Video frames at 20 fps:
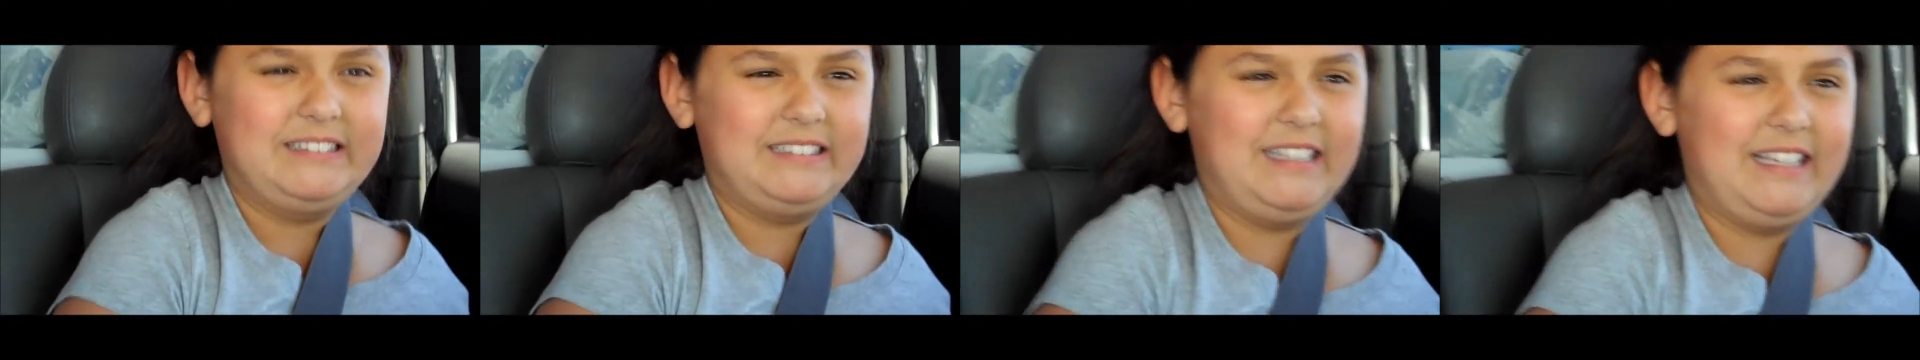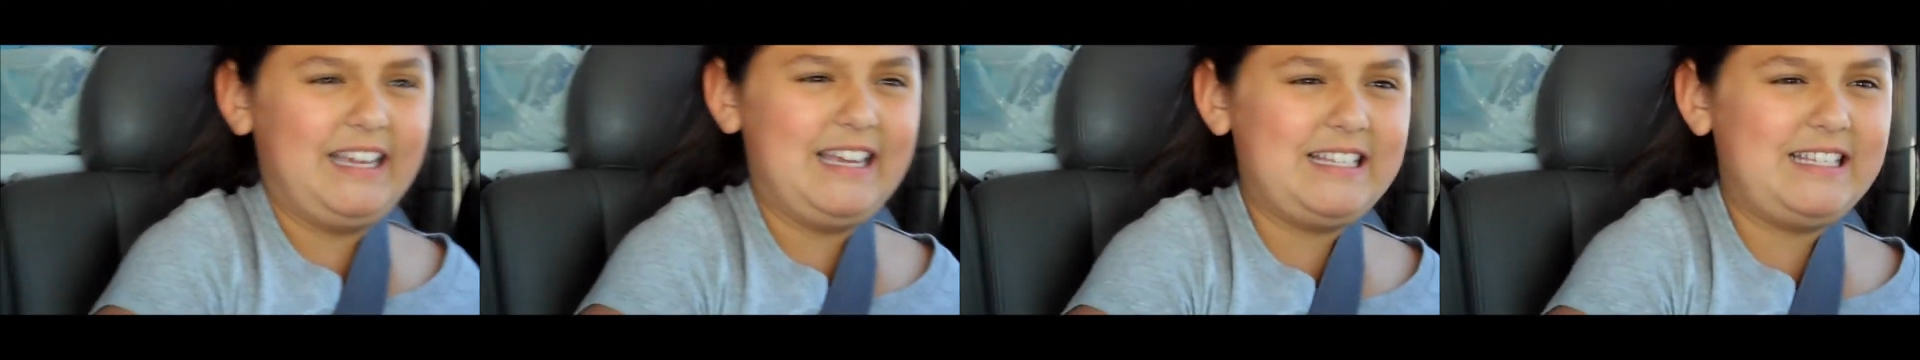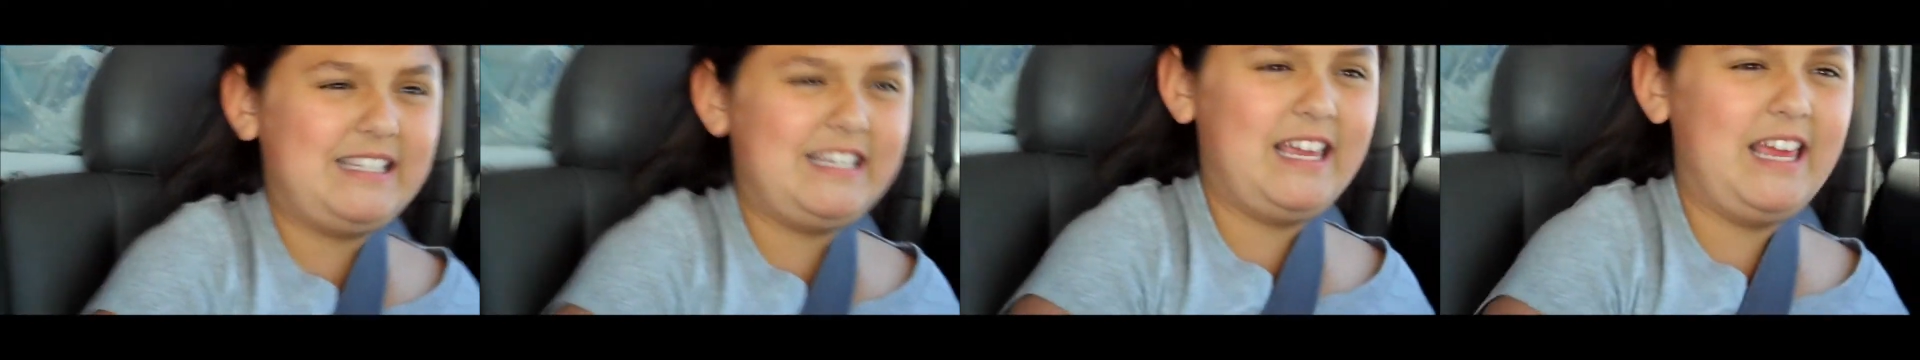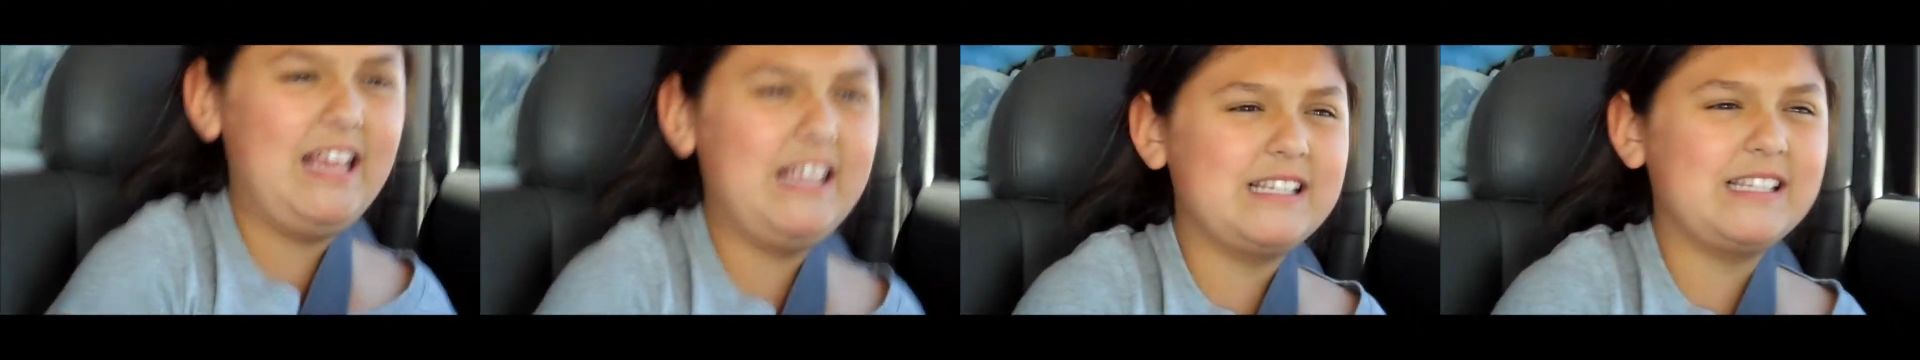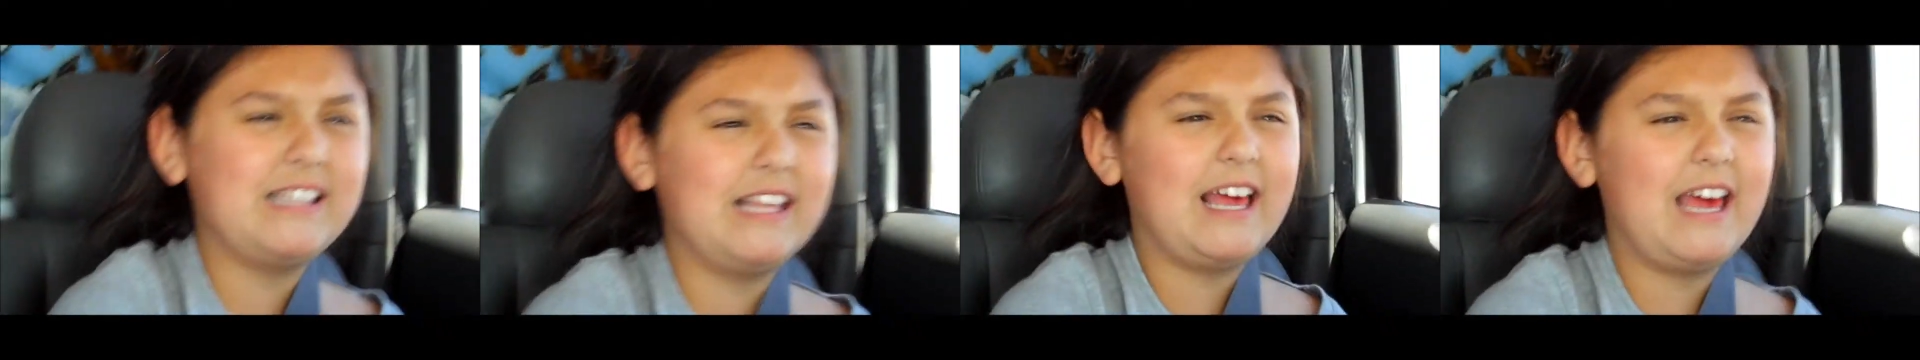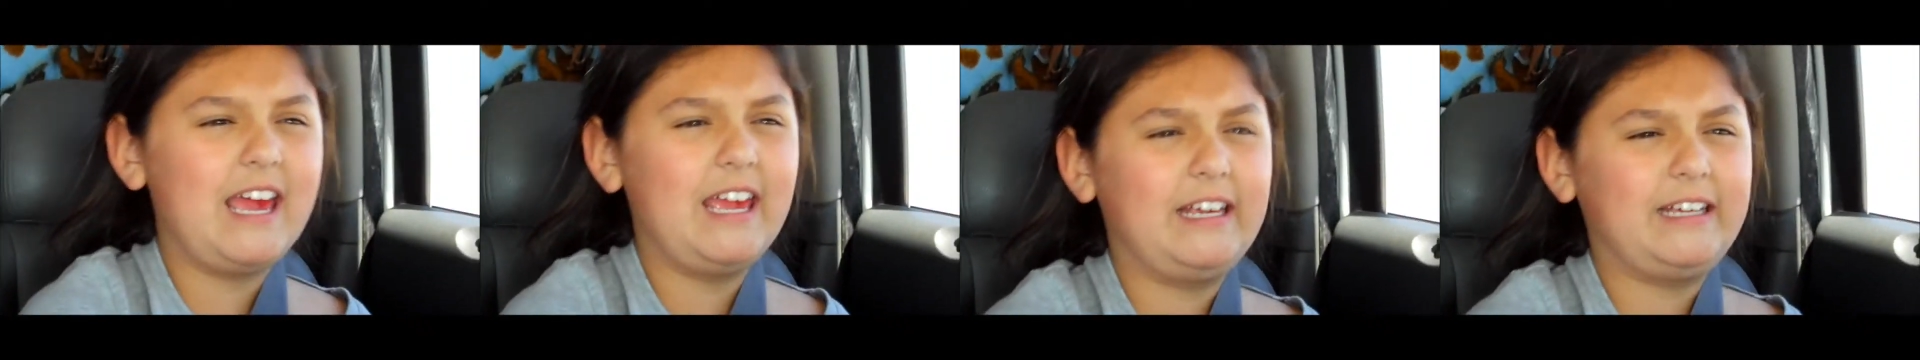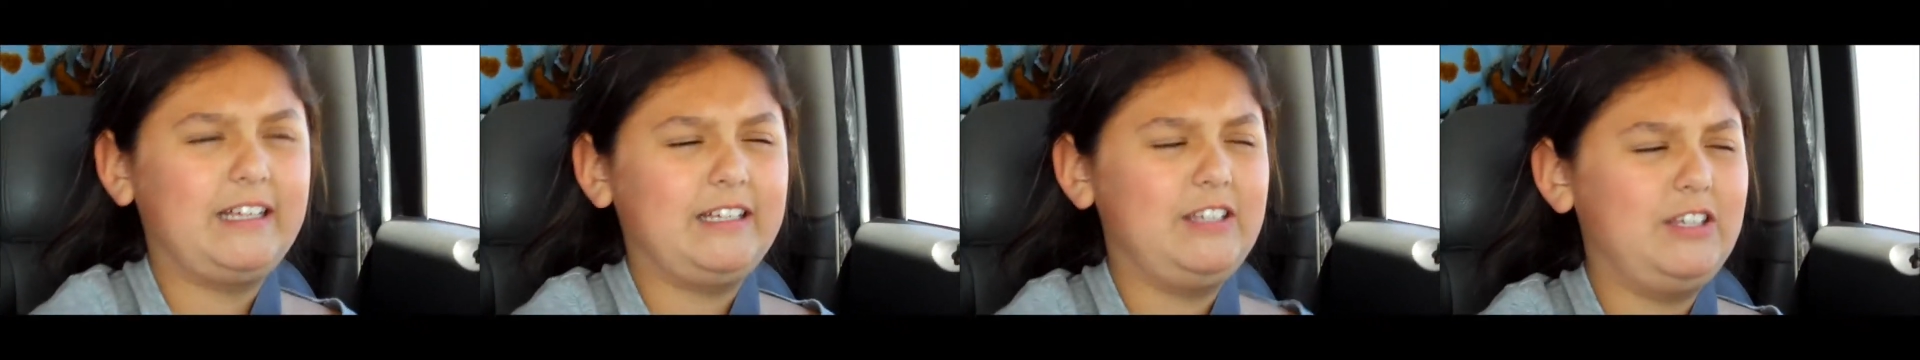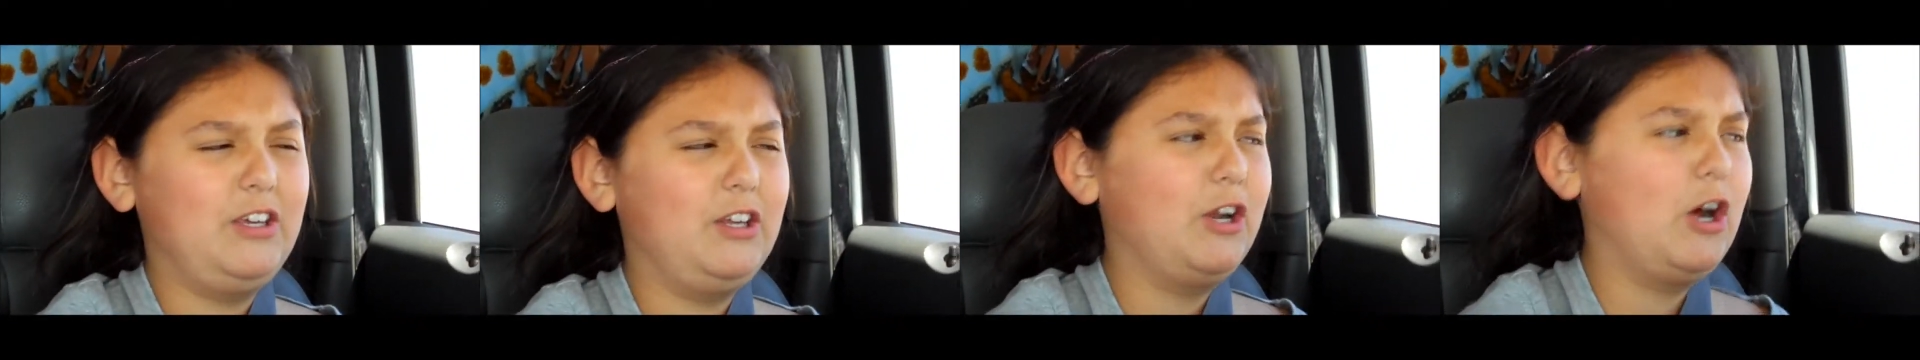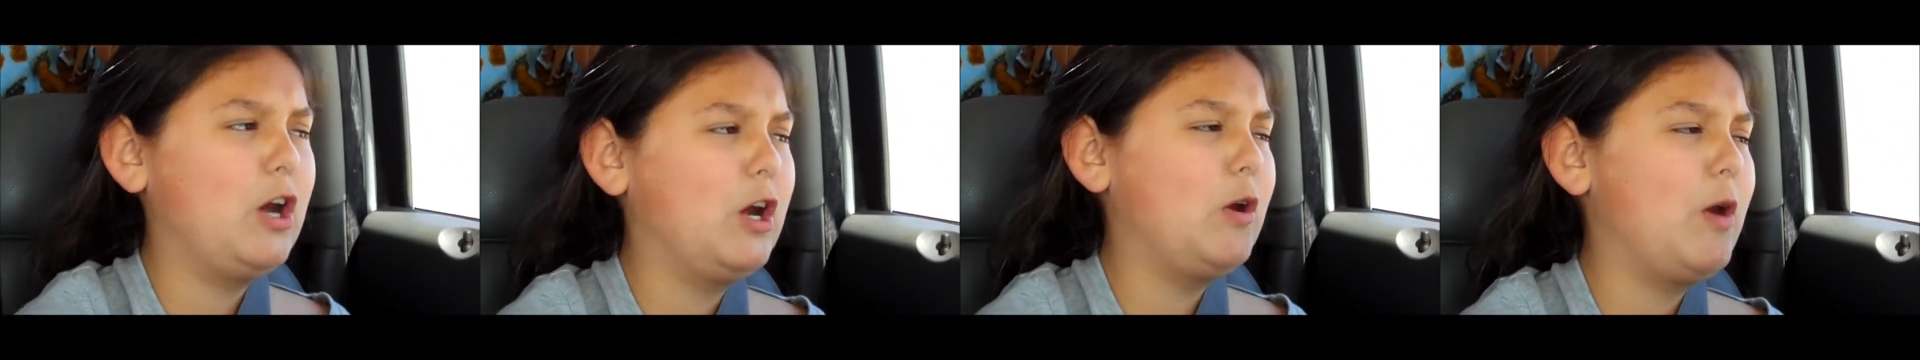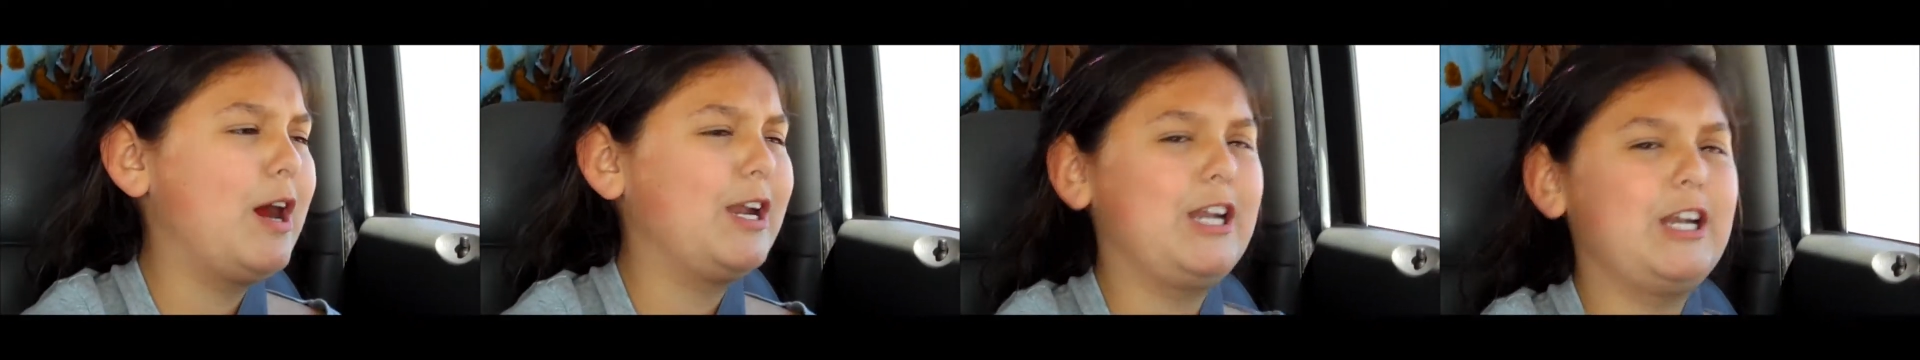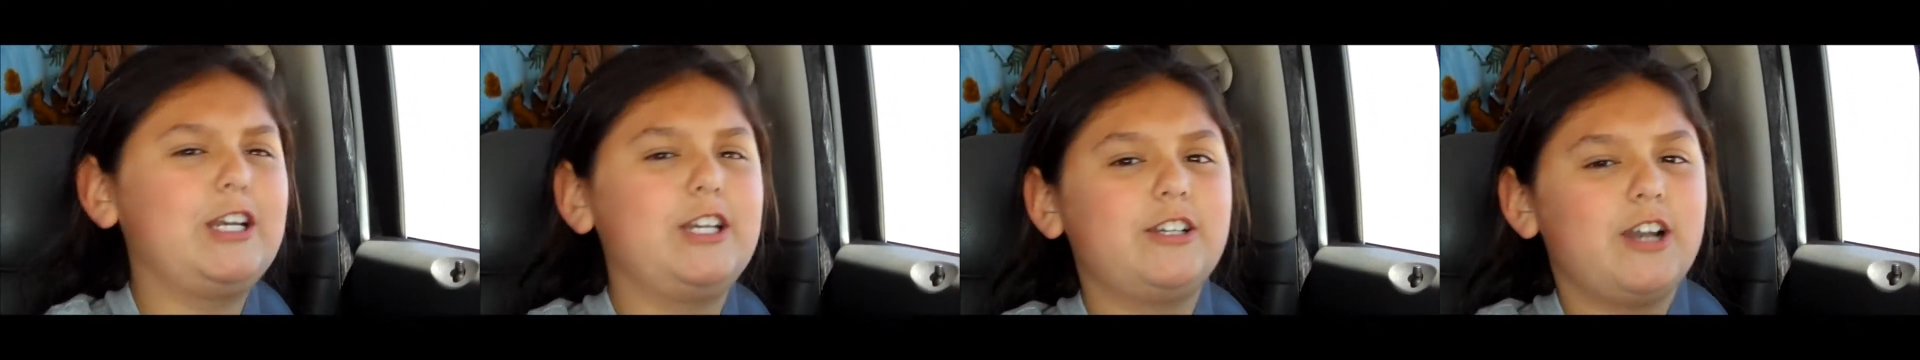It tastes like you don't want to